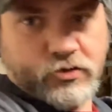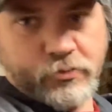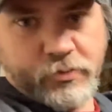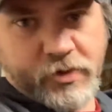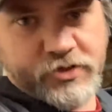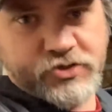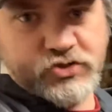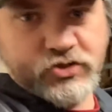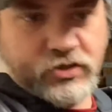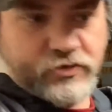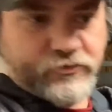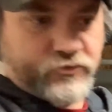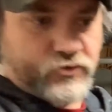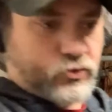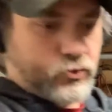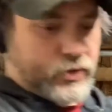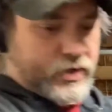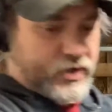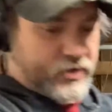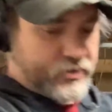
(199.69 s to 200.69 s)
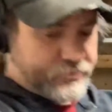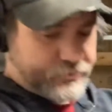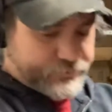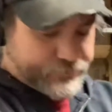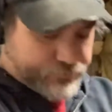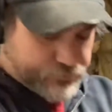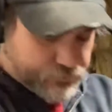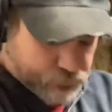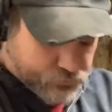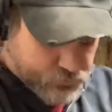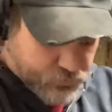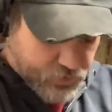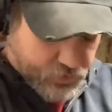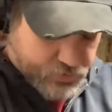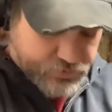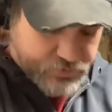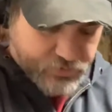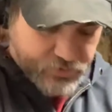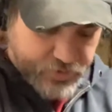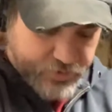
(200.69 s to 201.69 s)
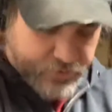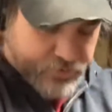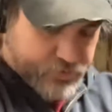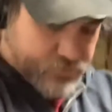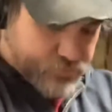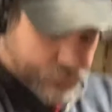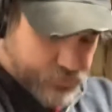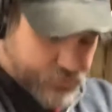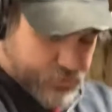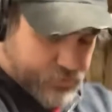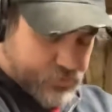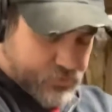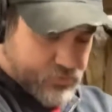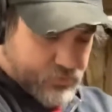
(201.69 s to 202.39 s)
on my truck for a while until I get to it.